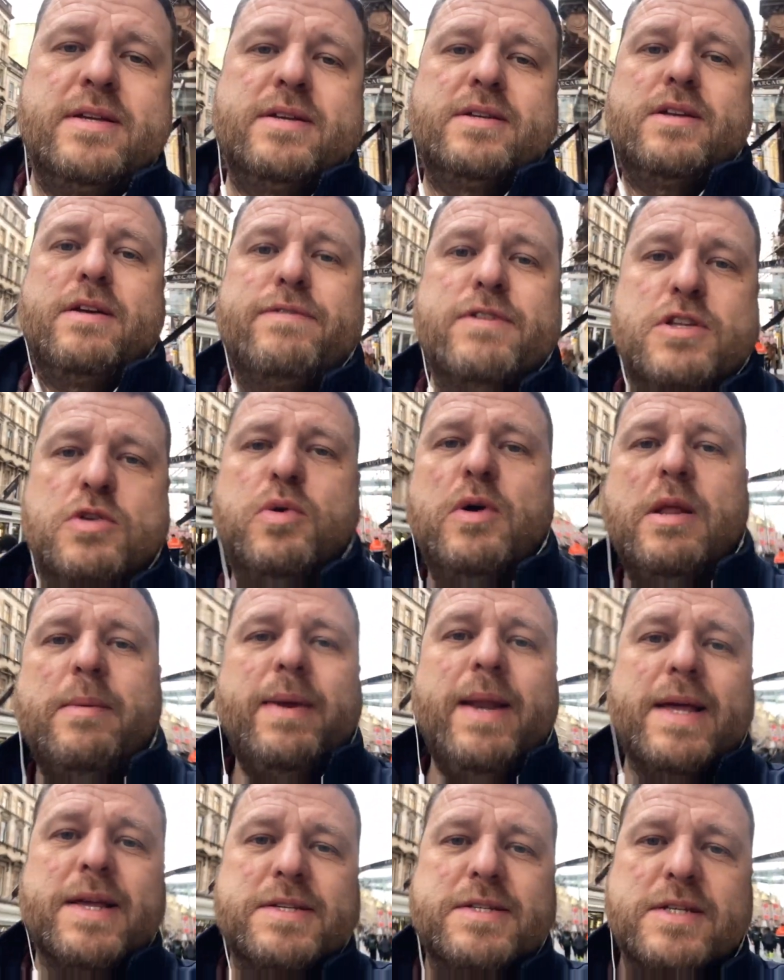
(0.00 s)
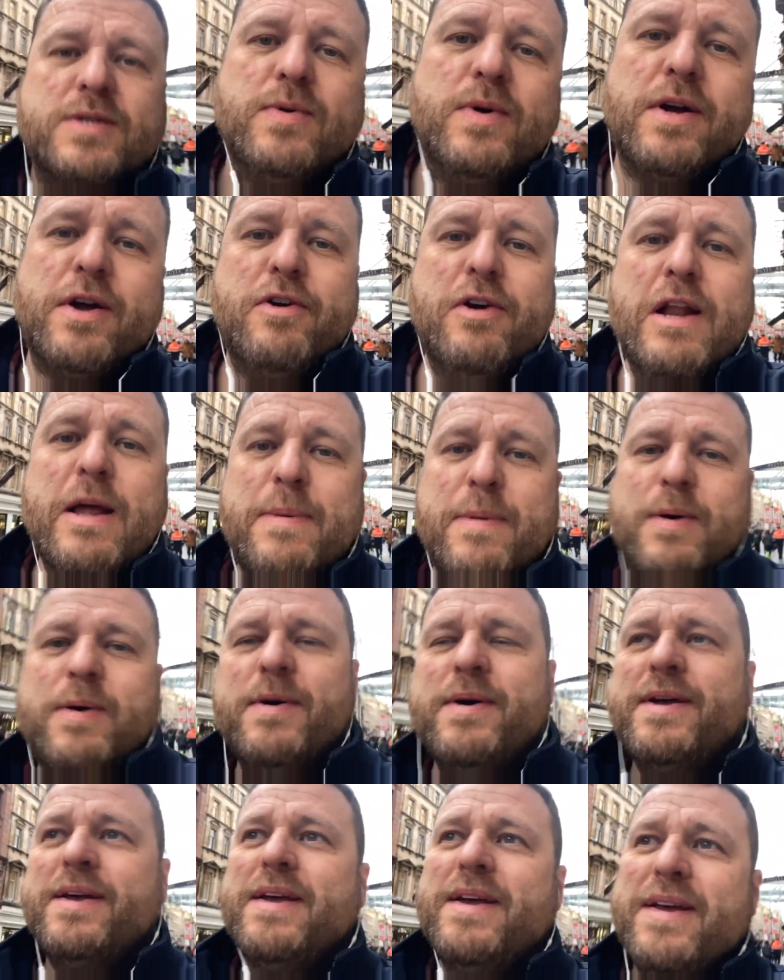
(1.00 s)
After 20 minutes, it's quite incredible
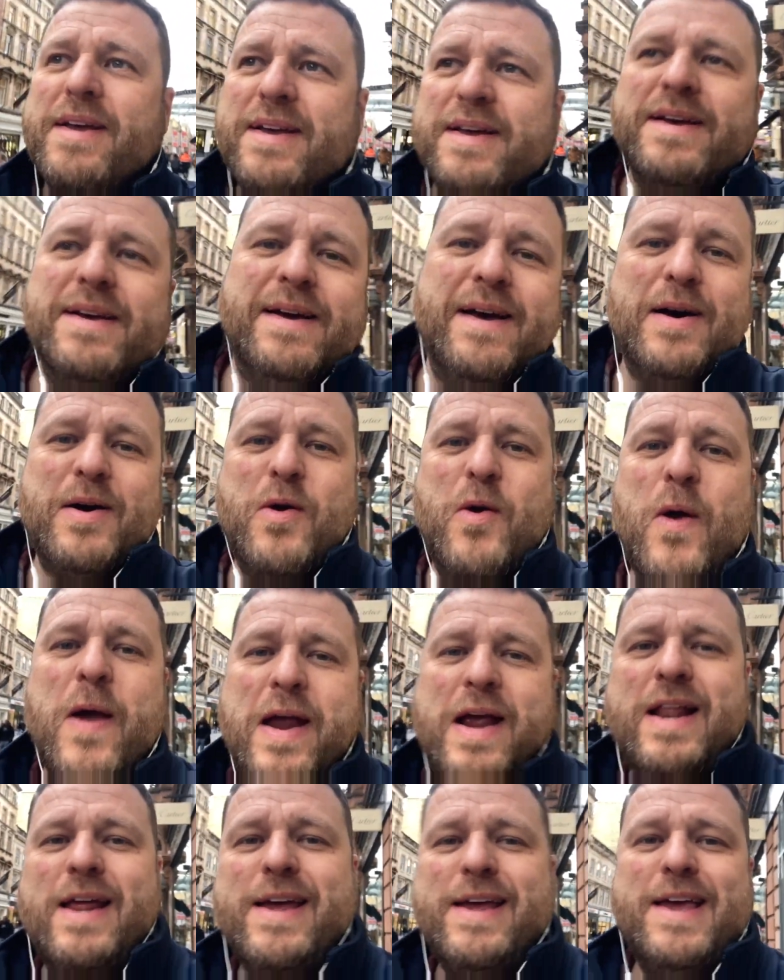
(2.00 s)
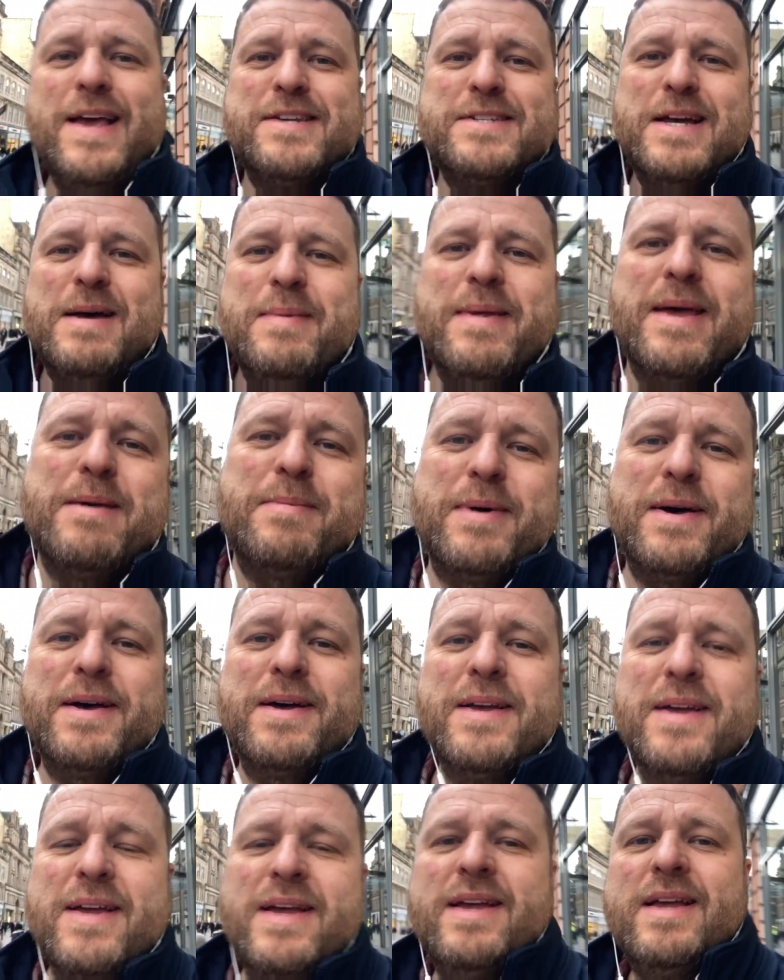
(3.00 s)
how quickly it gets up there. But
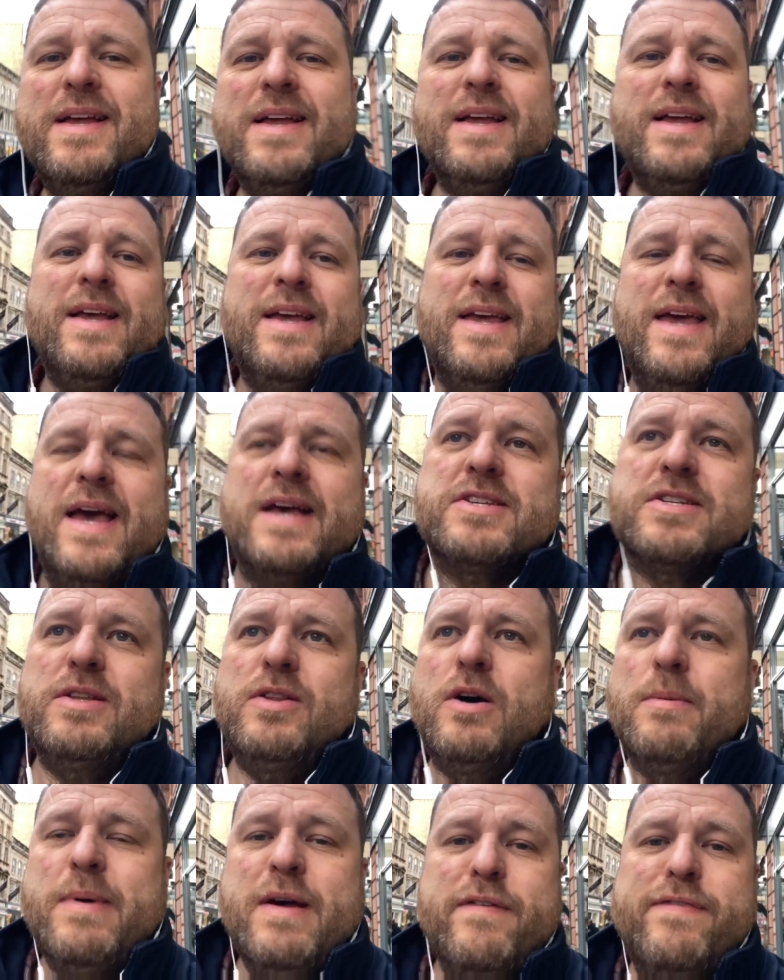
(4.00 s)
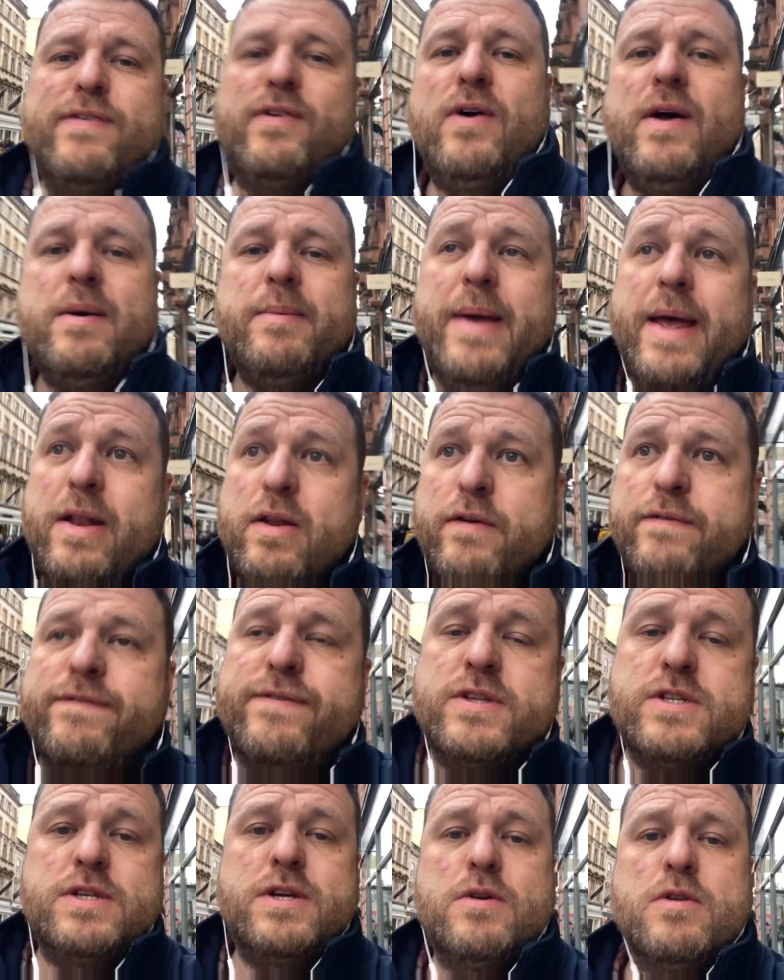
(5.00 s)
yeah, so not bad flying. We're heading
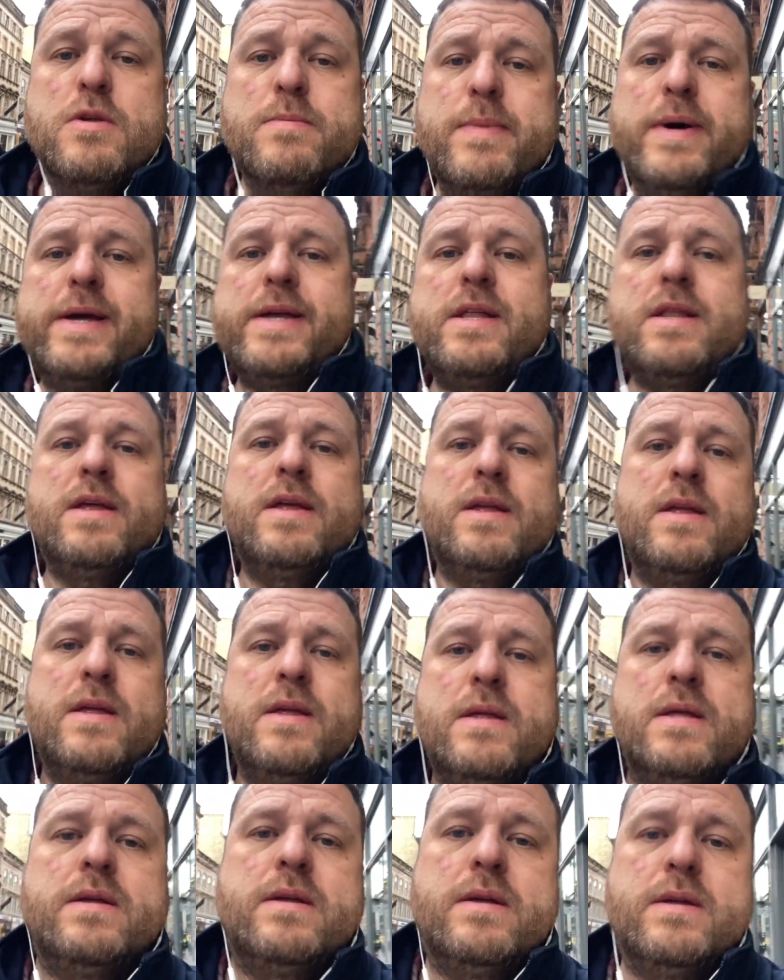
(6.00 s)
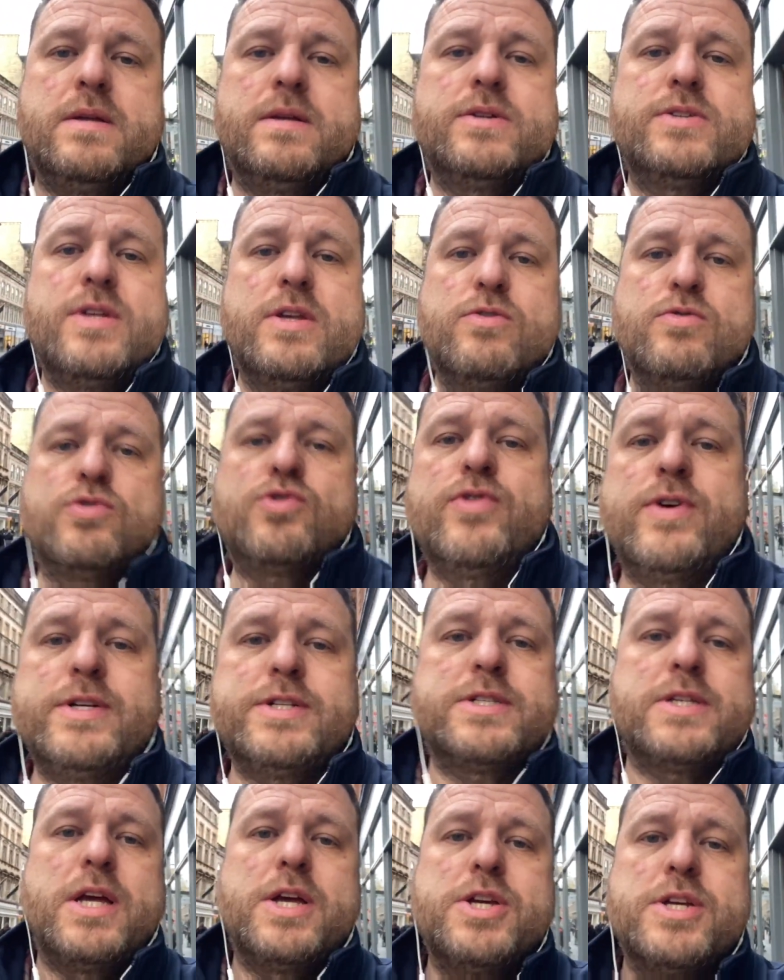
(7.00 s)
off to the main central train
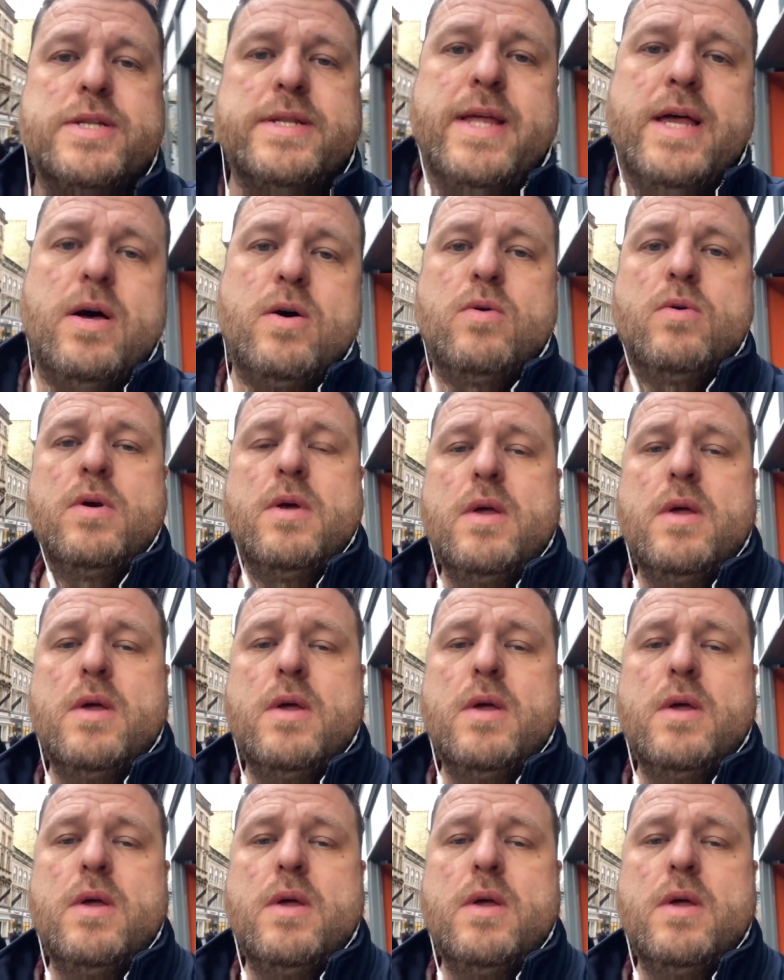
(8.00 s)
station now.